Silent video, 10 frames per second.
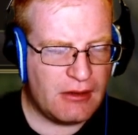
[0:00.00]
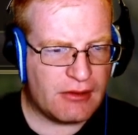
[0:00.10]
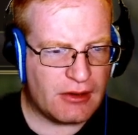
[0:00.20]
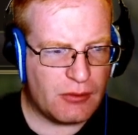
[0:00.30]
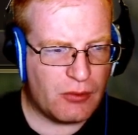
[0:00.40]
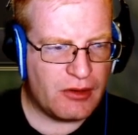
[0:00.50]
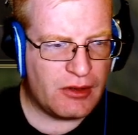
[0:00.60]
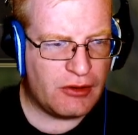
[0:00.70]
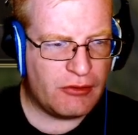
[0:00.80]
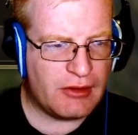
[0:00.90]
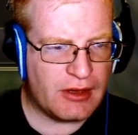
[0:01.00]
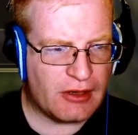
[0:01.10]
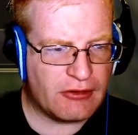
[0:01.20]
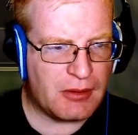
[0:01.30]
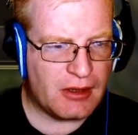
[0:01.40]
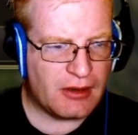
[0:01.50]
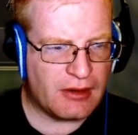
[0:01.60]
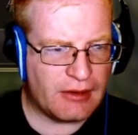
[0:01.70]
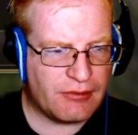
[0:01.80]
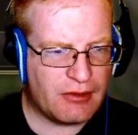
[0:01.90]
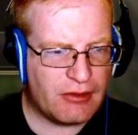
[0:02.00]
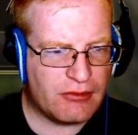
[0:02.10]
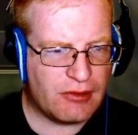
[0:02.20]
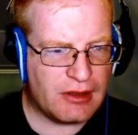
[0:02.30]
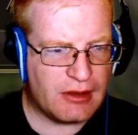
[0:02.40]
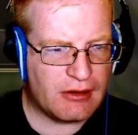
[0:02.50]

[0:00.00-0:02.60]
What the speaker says: Select the warrior and using the action panel on the left of the screen,